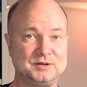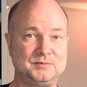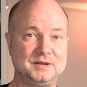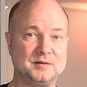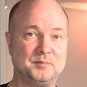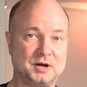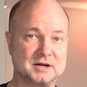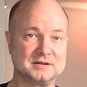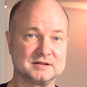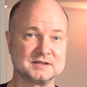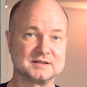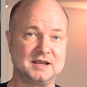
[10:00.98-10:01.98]
between the
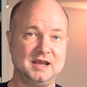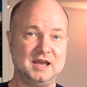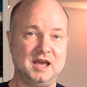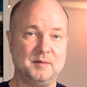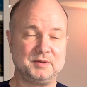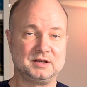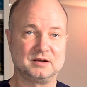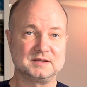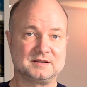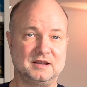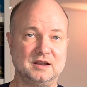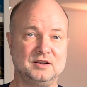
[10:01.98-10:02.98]
partners
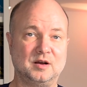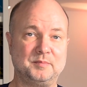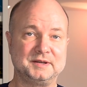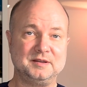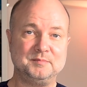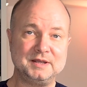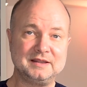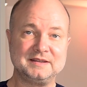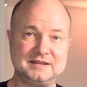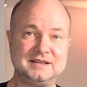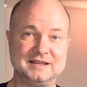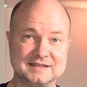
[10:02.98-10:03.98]
because
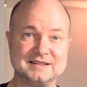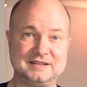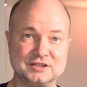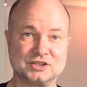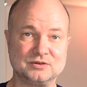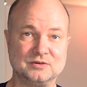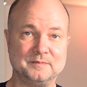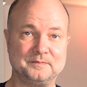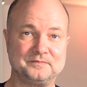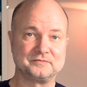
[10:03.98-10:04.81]
compatibility is an issue.